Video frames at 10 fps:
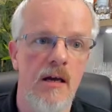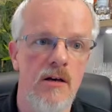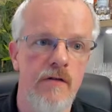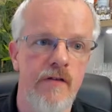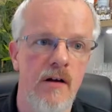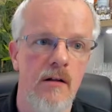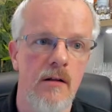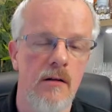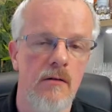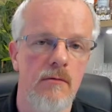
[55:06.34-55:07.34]
you
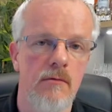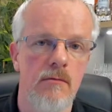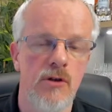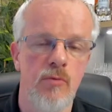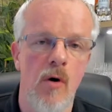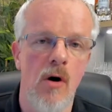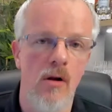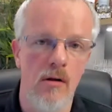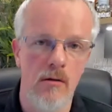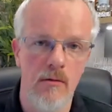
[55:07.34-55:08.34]
feel
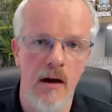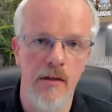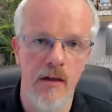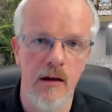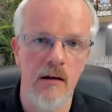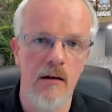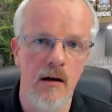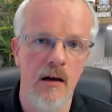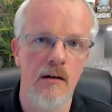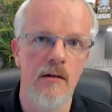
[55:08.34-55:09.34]
small, I think,
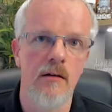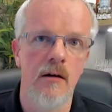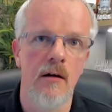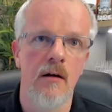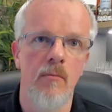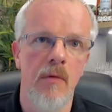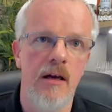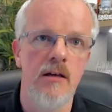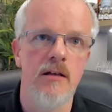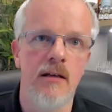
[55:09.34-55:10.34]
and
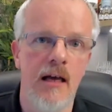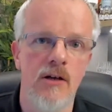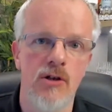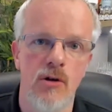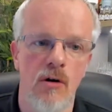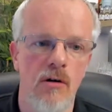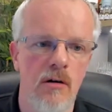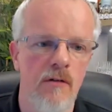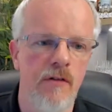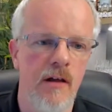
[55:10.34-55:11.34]
making you take stock
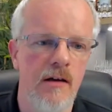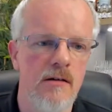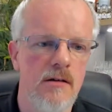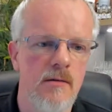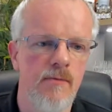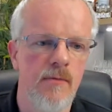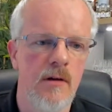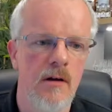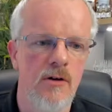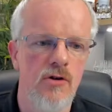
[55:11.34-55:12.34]
of things.
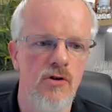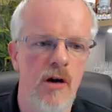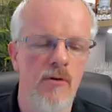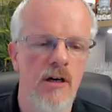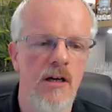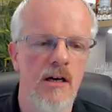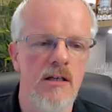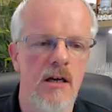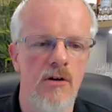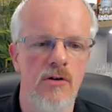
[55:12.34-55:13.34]
New dram drinker is
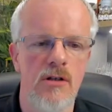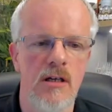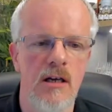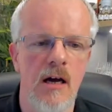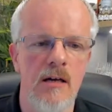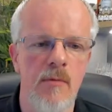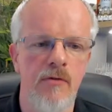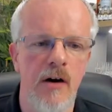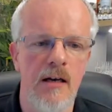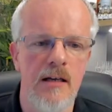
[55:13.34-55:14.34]
in. Good to see you, Aunt, my
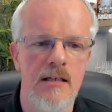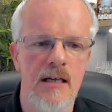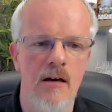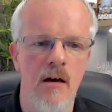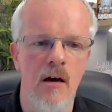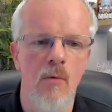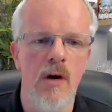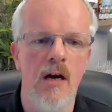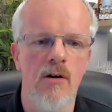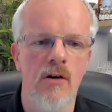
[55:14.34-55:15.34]
friend. He's saying, we
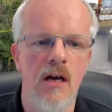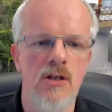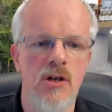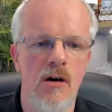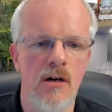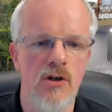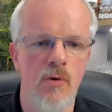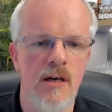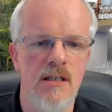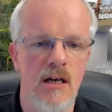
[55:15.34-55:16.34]
had our kids youngish,
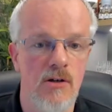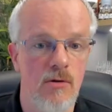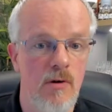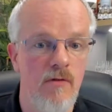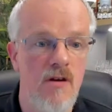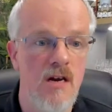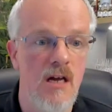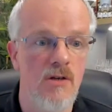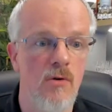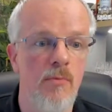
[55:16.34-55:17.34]
26, so we have three
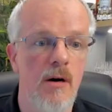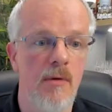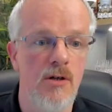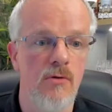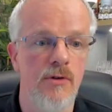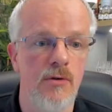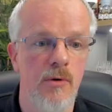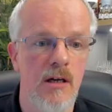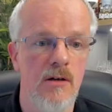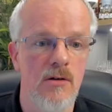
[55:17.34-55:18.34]
kids all pretty much over
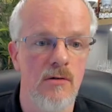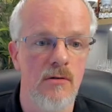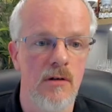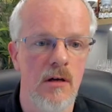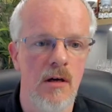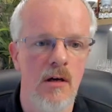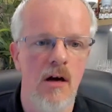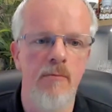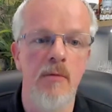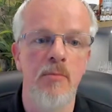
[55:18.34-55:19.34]
20 years old.
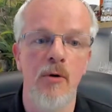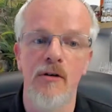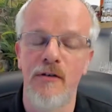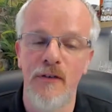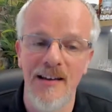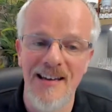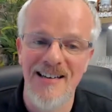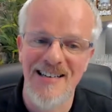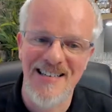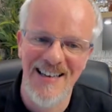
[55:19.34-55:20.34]
Have been broke for
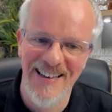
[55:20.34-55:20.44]
years,